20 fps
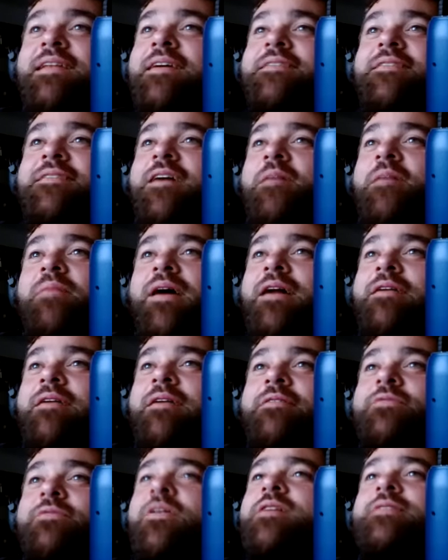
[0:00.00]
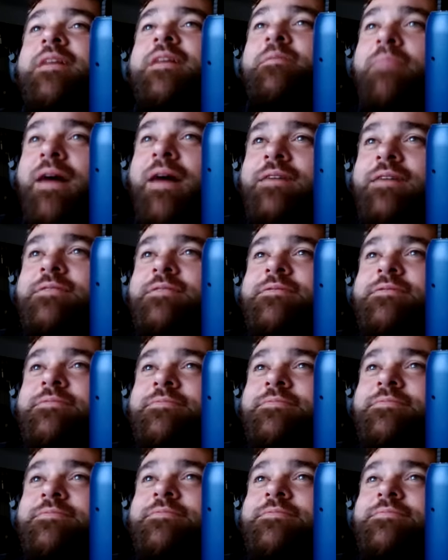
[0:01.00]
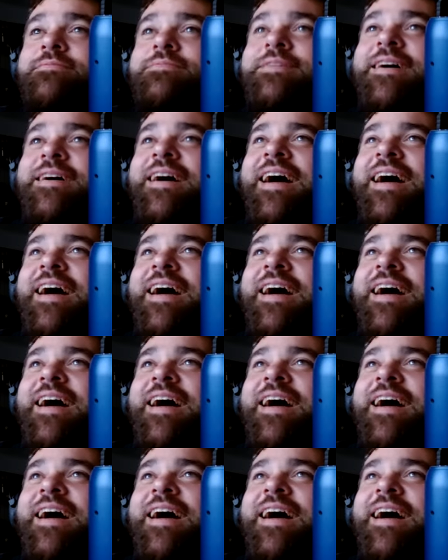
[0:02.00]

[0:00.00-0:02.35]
does not matter. Fuck them bikes. But hey,